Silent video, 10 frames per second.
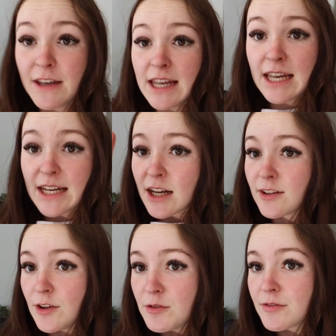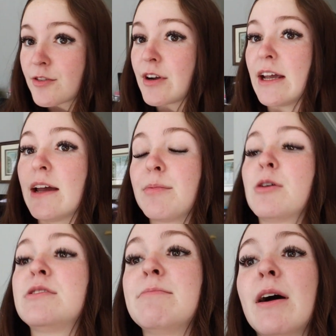Vegan gluten-free
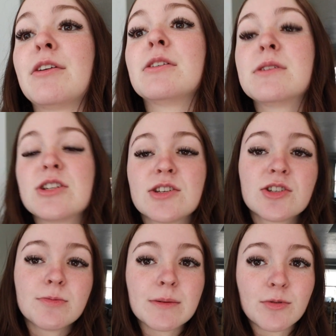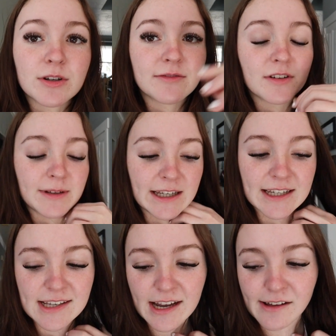protein powder, which is super important for me
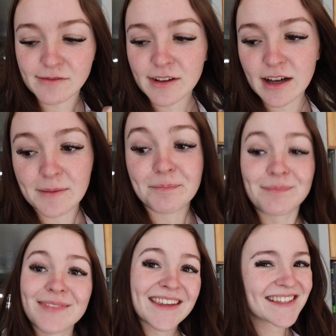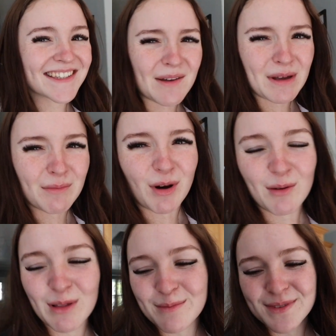because I have stomach
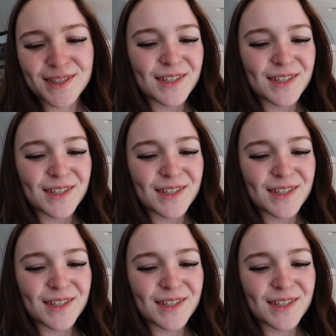problems.